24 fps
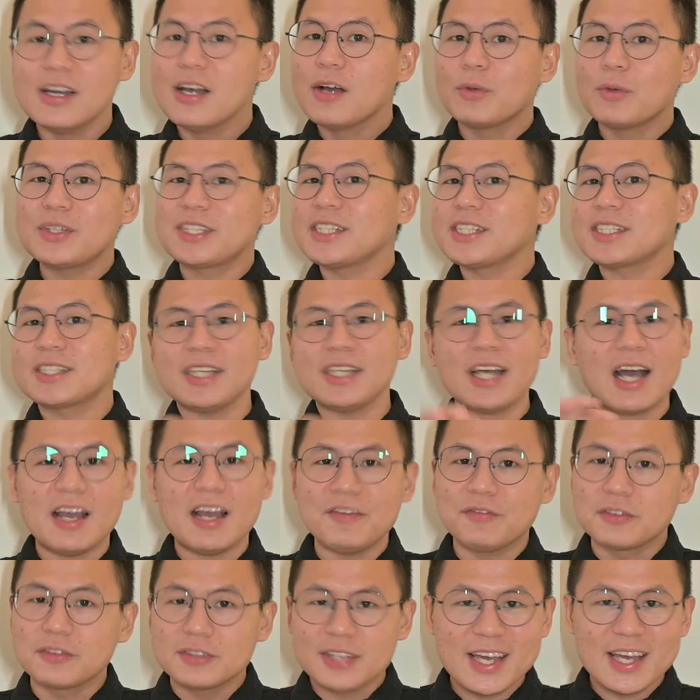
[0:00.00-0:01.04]
which is the
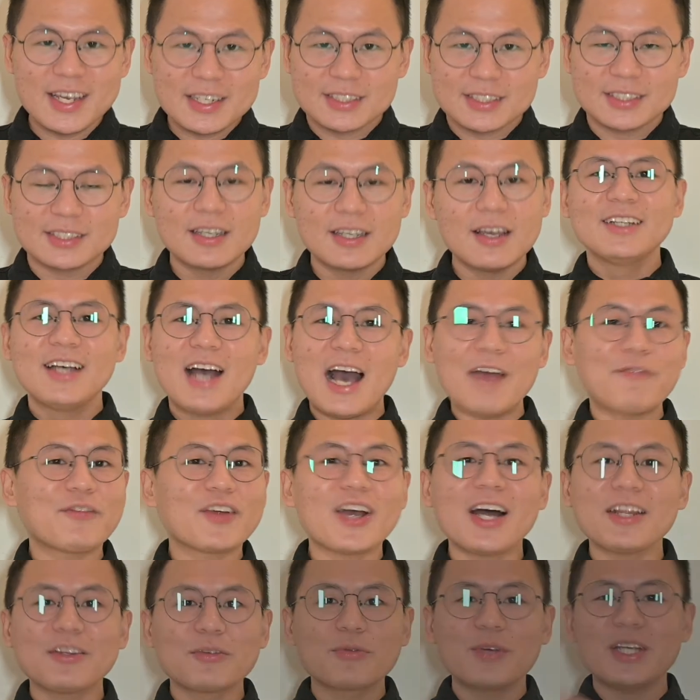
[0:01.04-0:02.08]
iPhone X. I forgot the